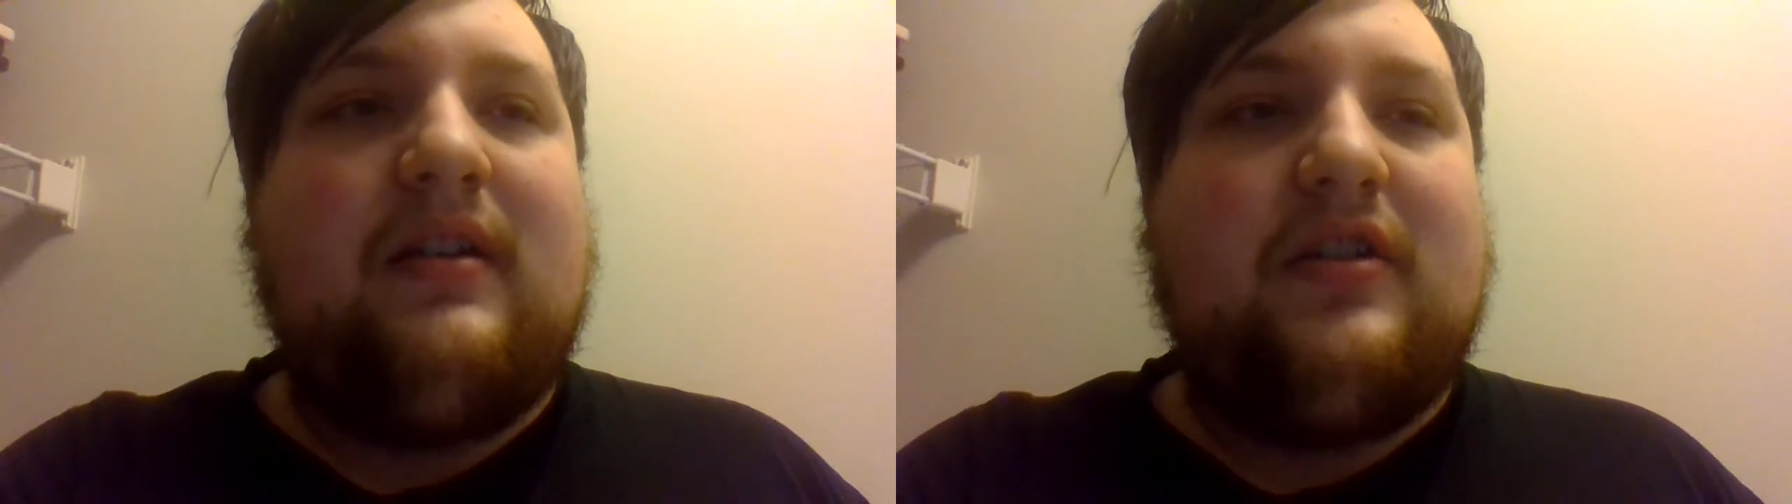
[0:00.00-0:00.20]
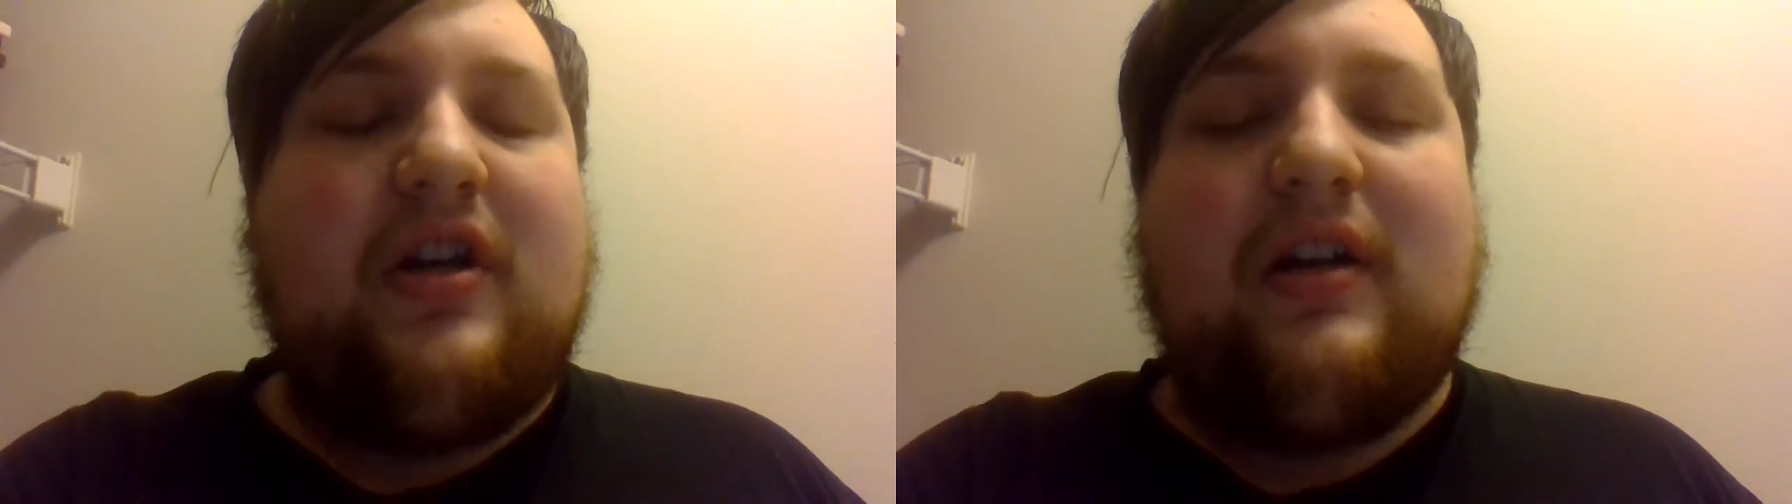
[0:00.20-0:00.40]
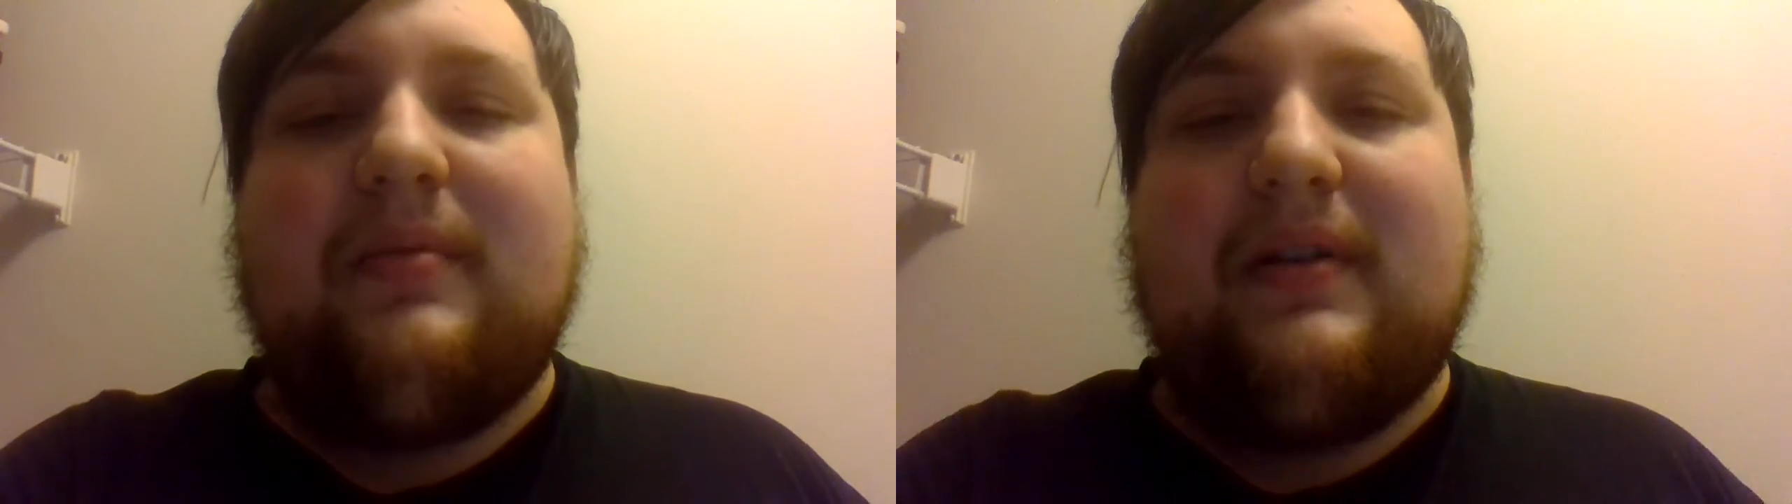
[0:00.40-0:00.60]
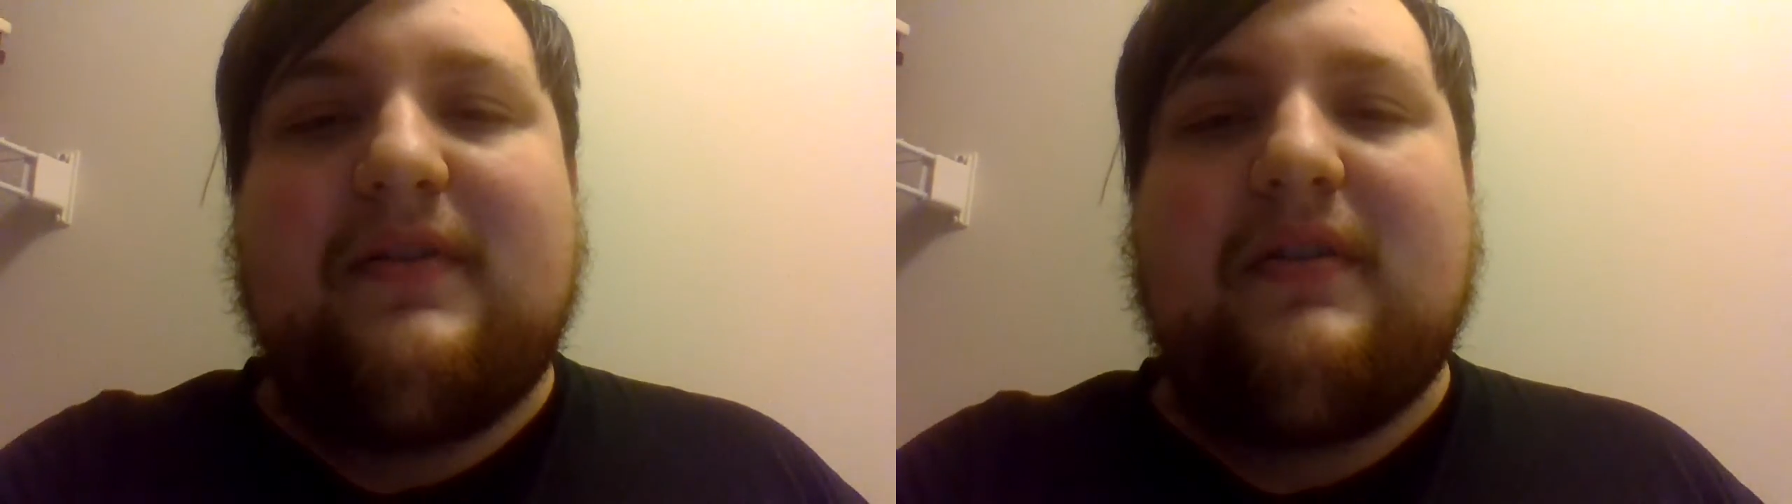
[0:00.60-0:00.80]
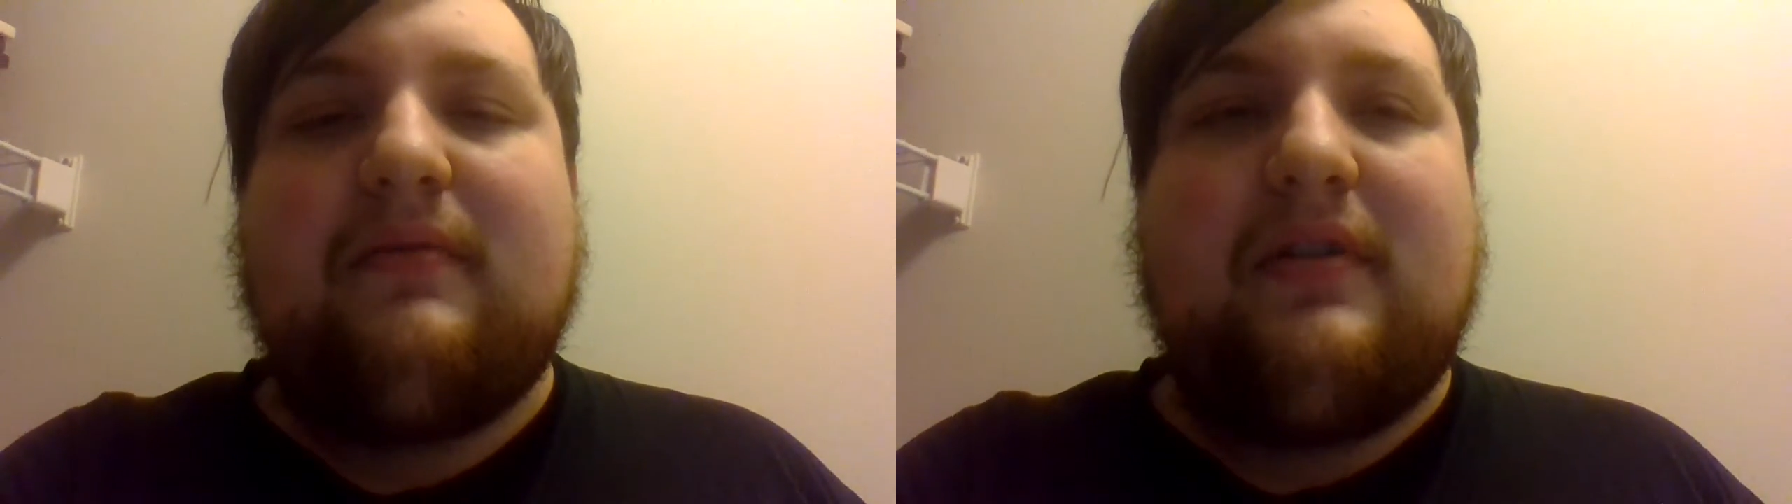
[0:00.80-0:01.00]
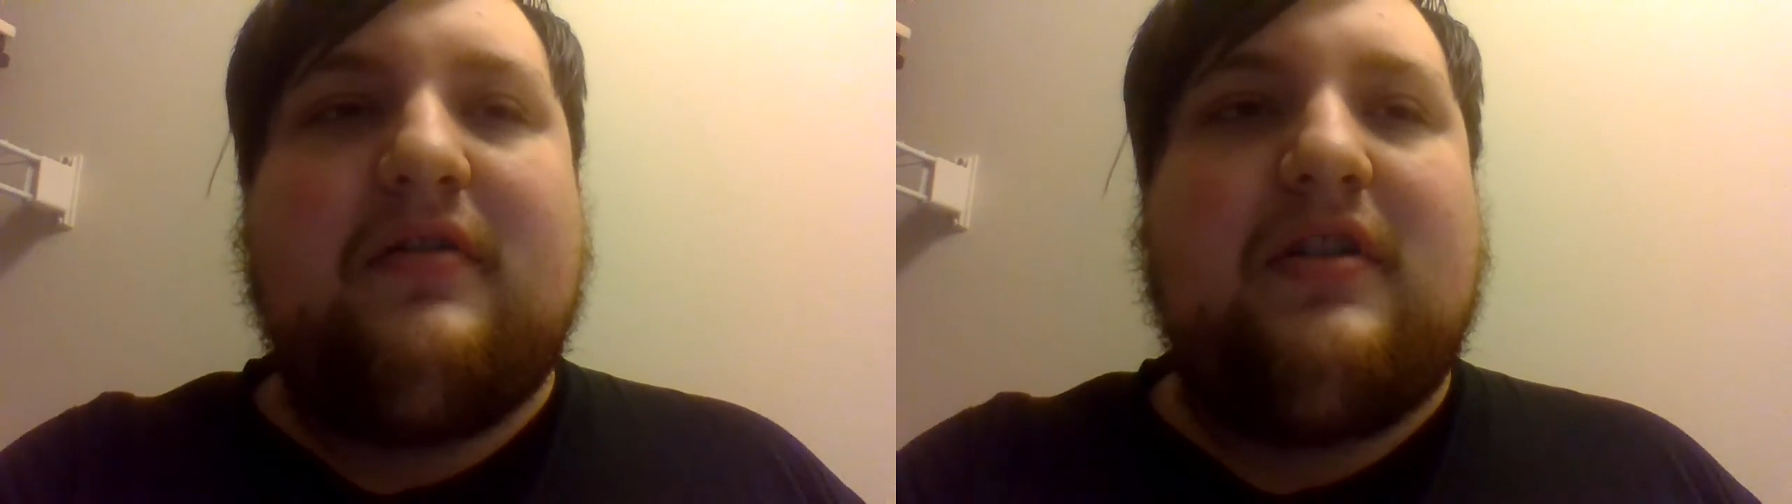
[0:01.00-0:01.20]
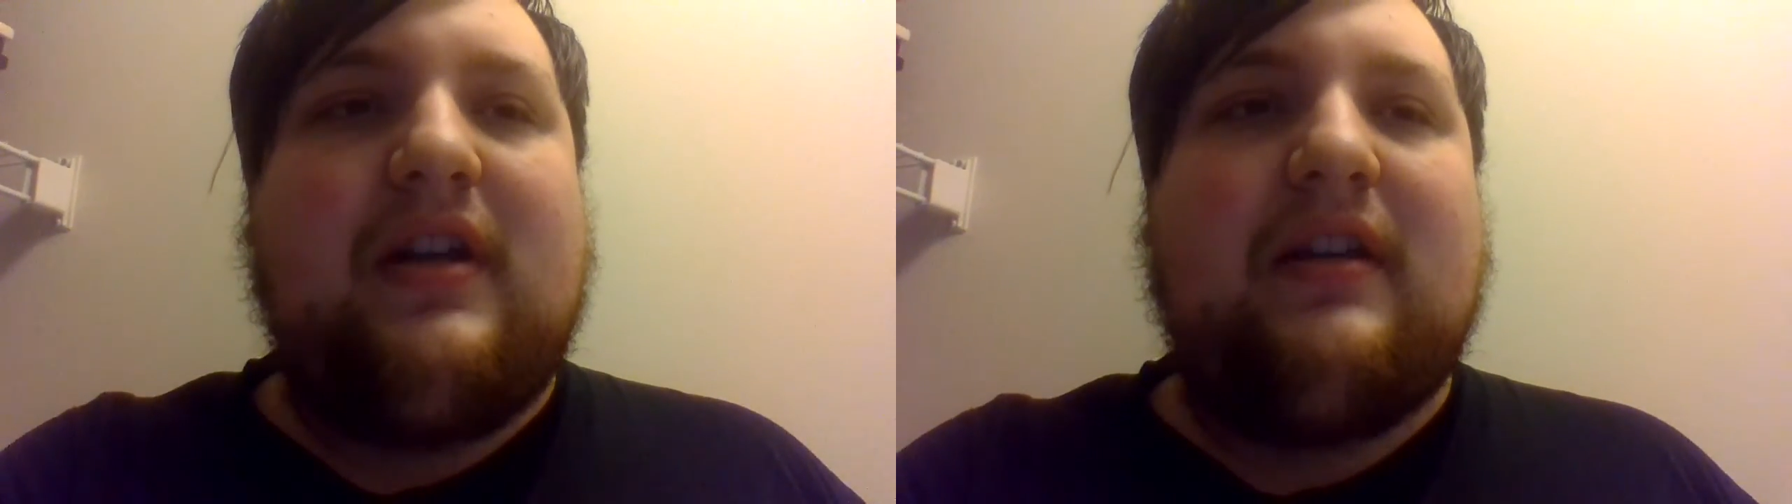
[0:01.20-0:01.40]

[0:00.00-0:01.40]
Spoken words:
China becomes its own country,